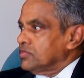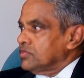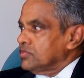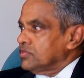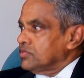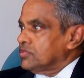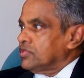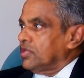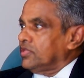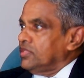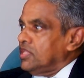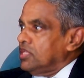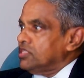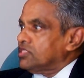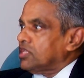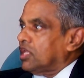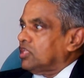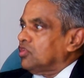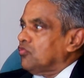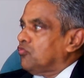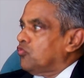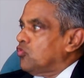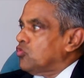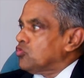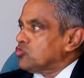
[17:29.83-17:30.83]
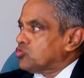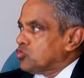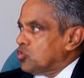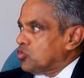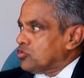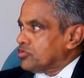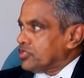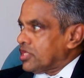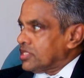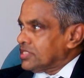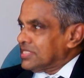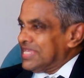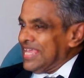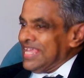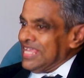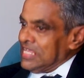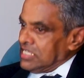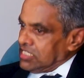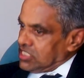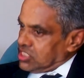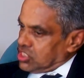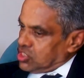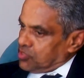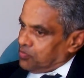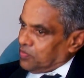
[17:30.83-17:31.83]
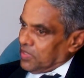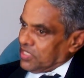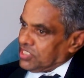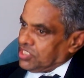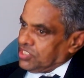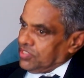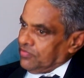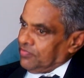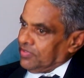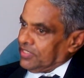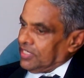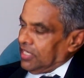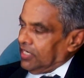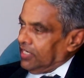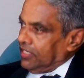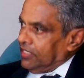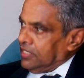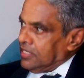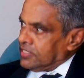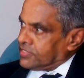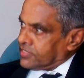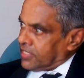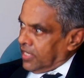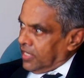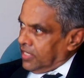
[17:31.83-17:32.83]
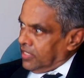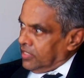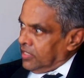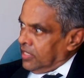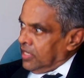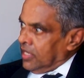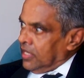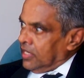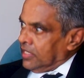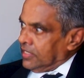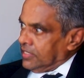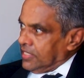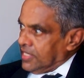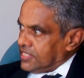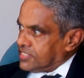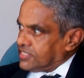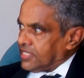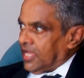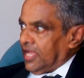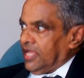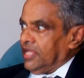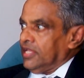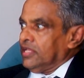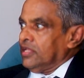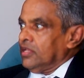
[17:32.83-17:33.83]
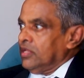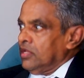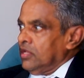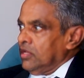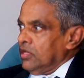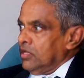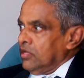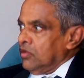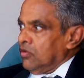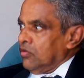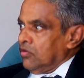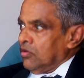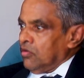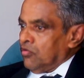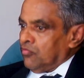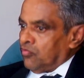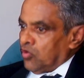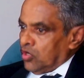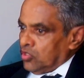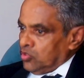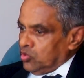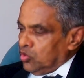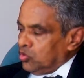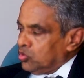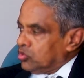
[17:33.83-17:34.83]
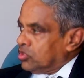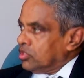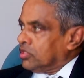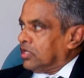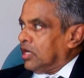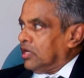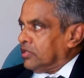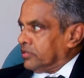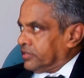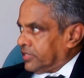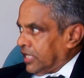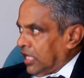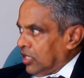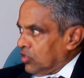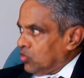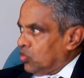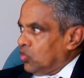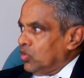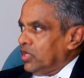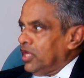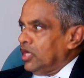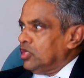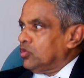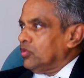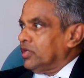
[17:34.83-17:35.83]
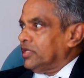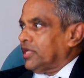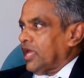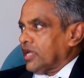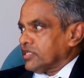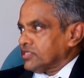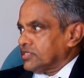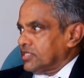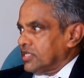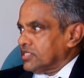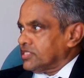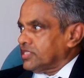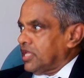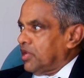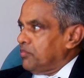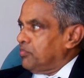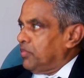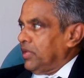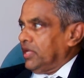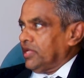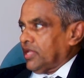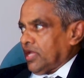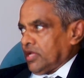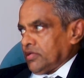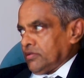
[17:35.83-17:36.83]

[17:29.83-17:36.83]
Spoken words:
So these are the four sources specifically designed for you to calculate your taxes and pay.